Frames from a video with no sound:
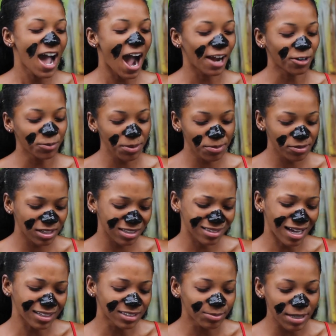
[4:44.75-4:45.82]
I know people are like,
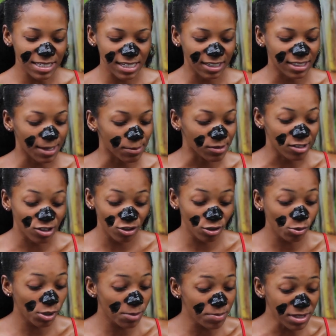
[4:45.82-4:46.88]
that's basic tips.
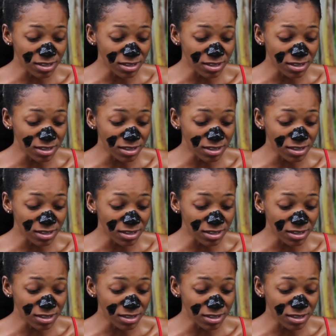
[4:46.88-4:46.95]
You would be